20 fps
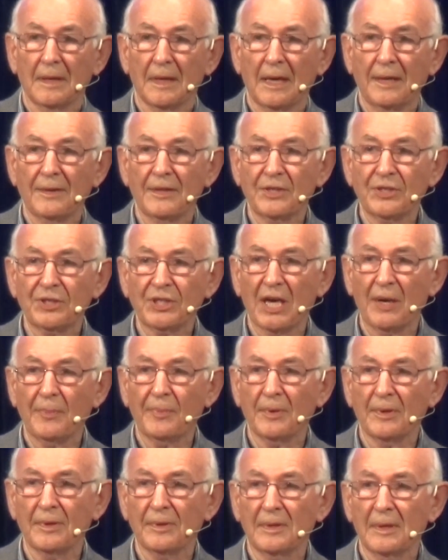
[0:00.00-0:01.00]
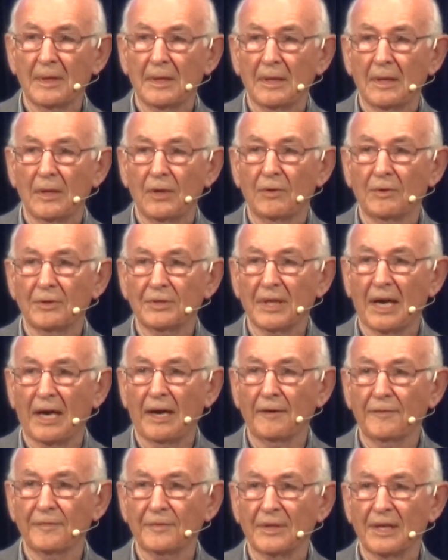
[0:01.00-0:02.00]
And the shepherd looked
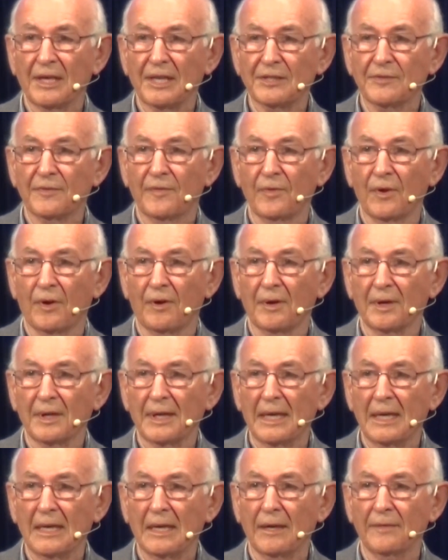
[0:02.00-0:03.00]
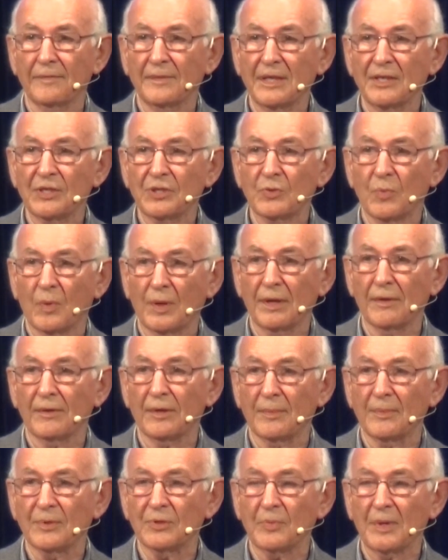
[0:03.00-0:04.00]
after his flock. He loved each one of
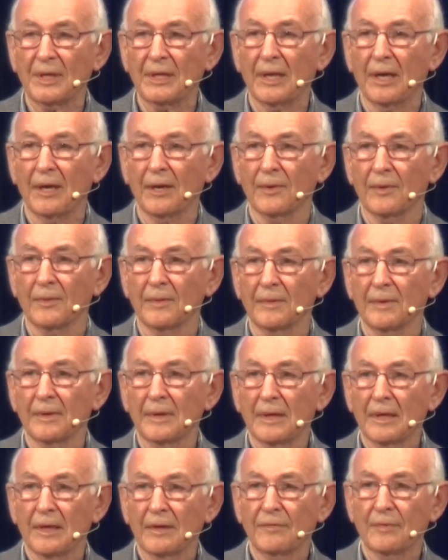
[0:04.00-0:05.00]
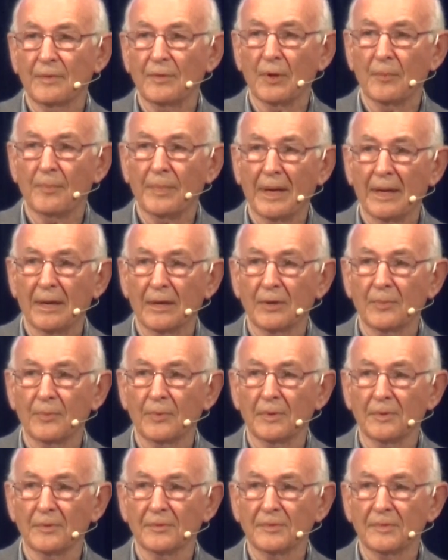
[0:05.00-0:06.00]
them, as we know from the
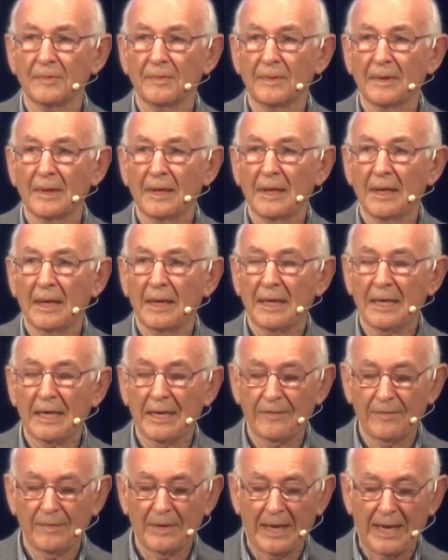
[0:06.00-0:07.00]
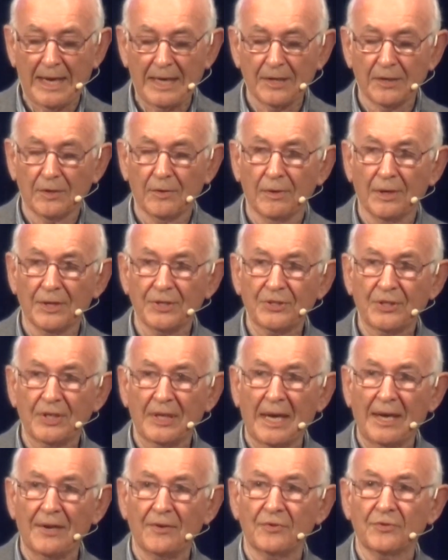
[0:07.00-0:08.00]
parables. He even laid across the
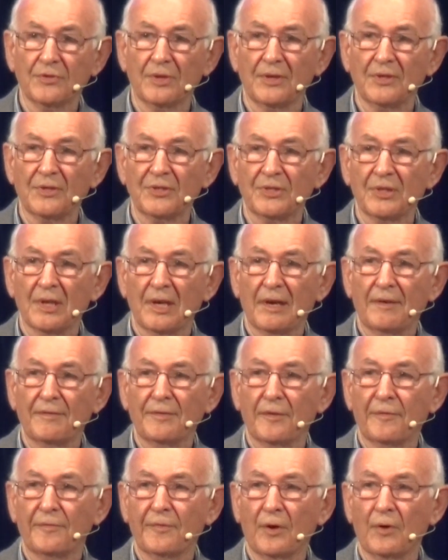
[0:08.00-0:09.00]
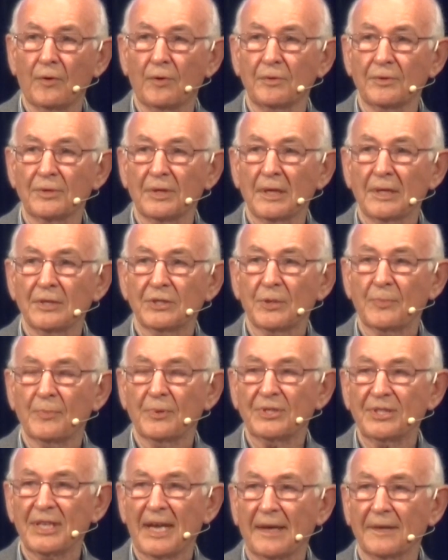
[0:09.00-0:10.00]
entrance of the fold to
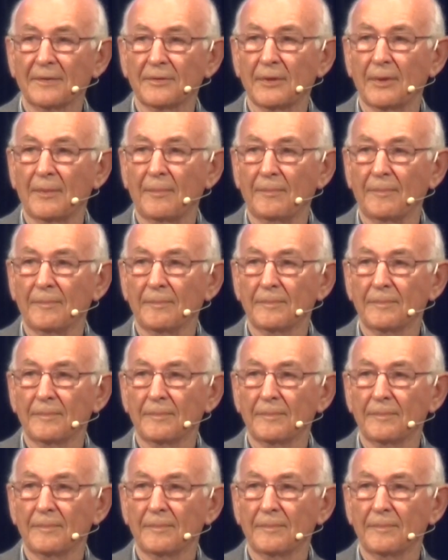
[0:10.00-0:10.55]
protect them.